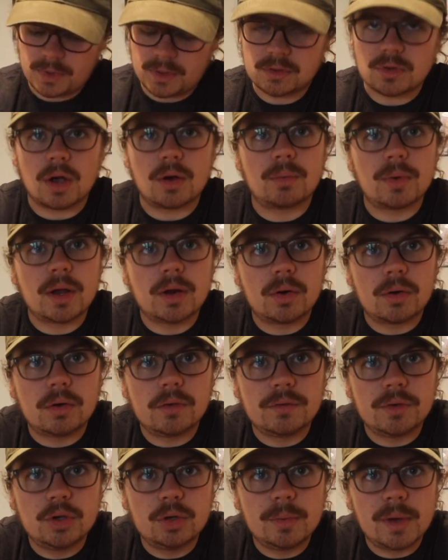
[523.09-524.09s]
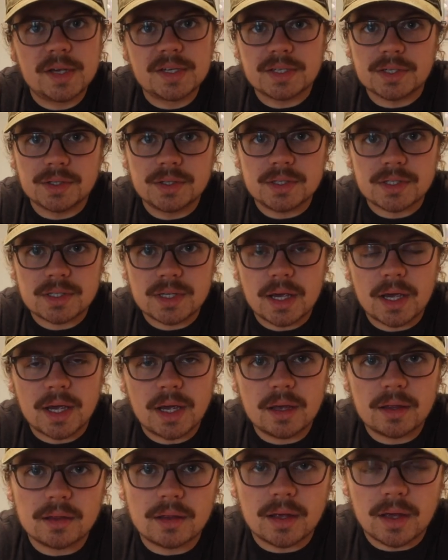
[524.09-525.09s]
So I read a review basically
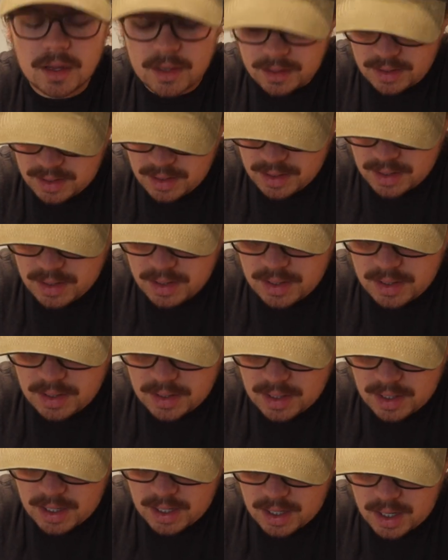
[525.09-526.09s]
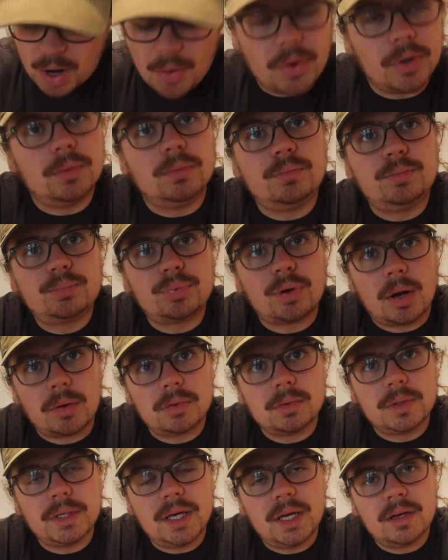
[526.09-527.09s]
saying that I would
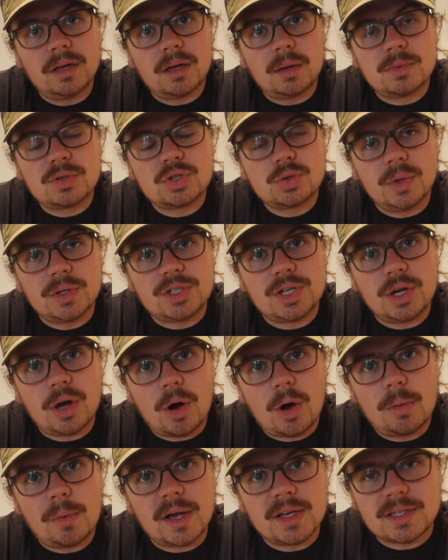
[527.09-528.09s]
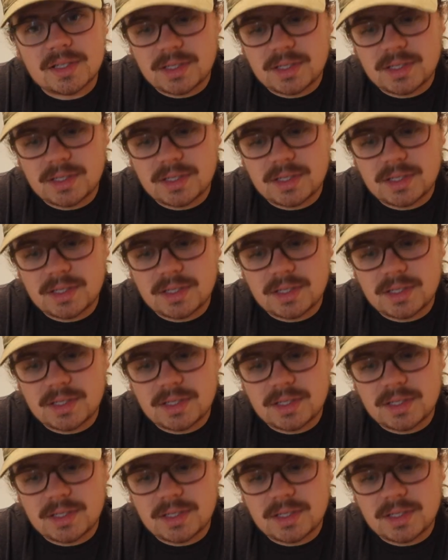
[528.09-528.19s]
probably end up switching all my